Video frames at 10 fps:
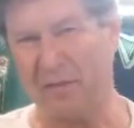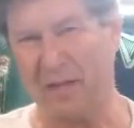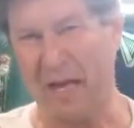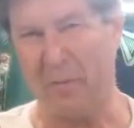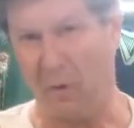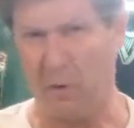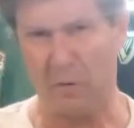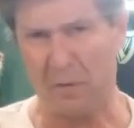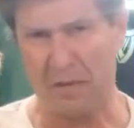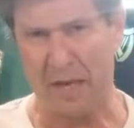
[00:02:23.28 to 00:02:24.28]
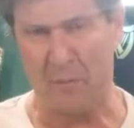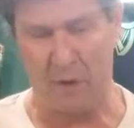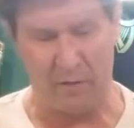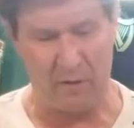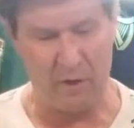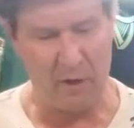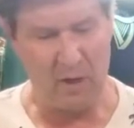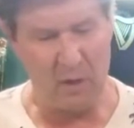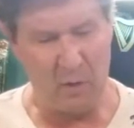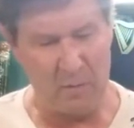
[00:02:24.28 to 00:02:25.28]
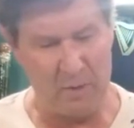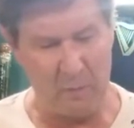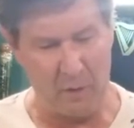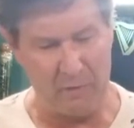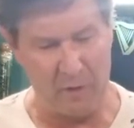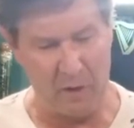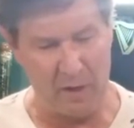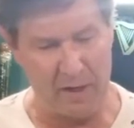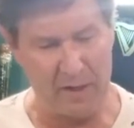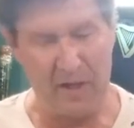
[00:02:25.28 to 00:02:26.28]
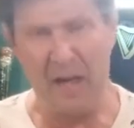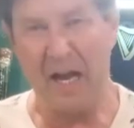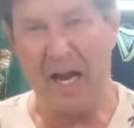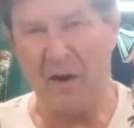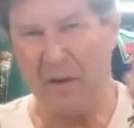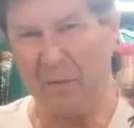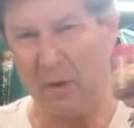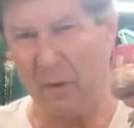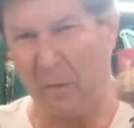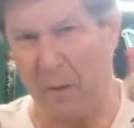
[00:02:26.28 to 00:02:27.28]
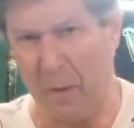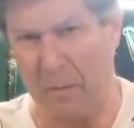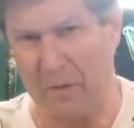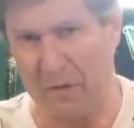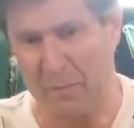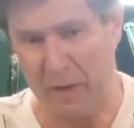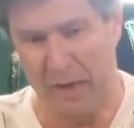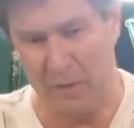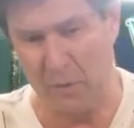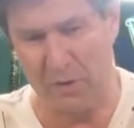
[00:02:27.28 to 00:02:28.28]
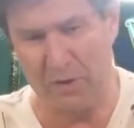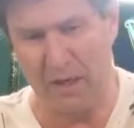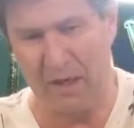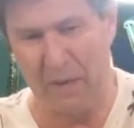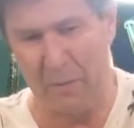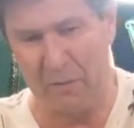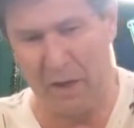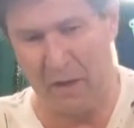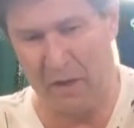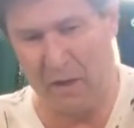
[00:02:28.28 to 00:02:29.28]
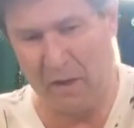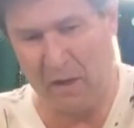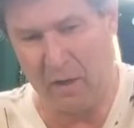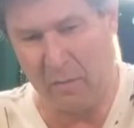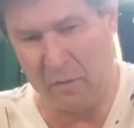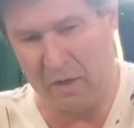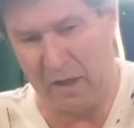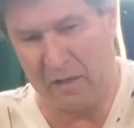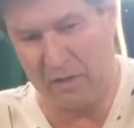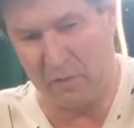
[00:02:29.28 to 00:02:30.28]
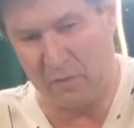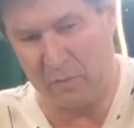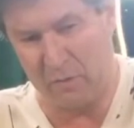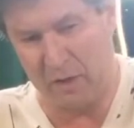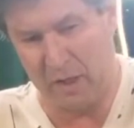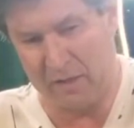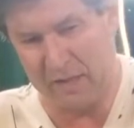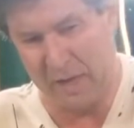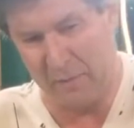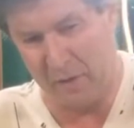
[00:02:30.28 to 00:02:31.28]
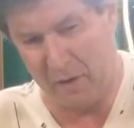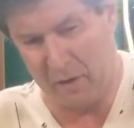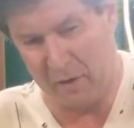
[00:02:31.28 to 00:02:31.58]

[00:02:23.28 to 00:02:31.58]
time or Christmas time or whatever, want to make more fall-like, I grabbed a little pumpkin spice. We're just going to kind of put that, put that on, put that on top there.